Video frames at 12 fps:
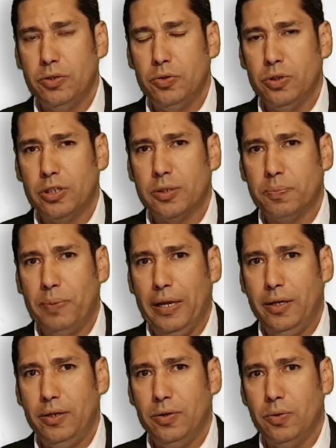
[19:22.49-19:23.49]
to
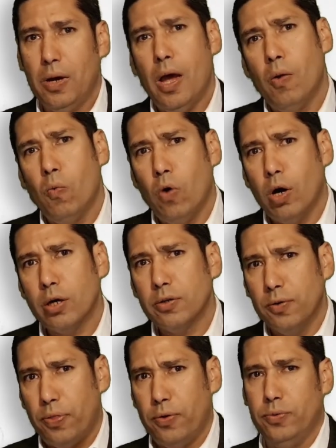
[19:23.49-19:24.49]
explain you and walk
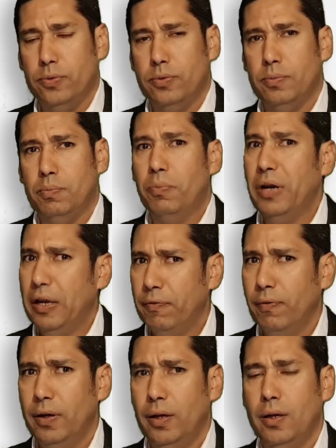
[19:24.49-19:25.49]
you through
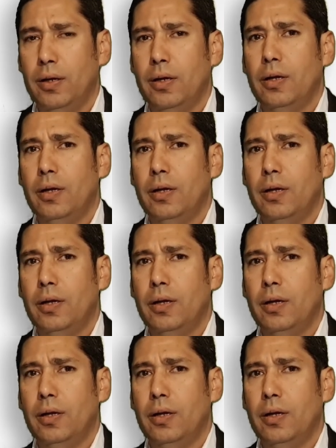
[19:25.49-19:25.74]
briefly